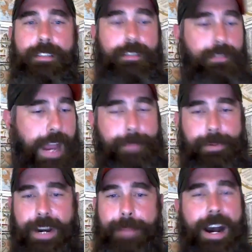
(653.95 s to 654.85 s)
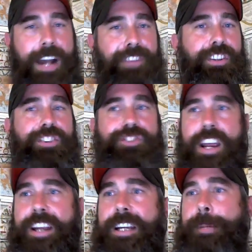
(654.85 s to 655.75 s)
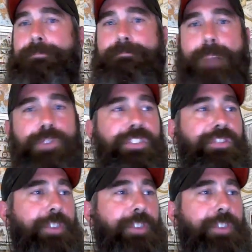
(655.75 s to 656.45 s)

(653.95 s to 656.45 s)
Abraham, Isaac, Jacob, Moses, the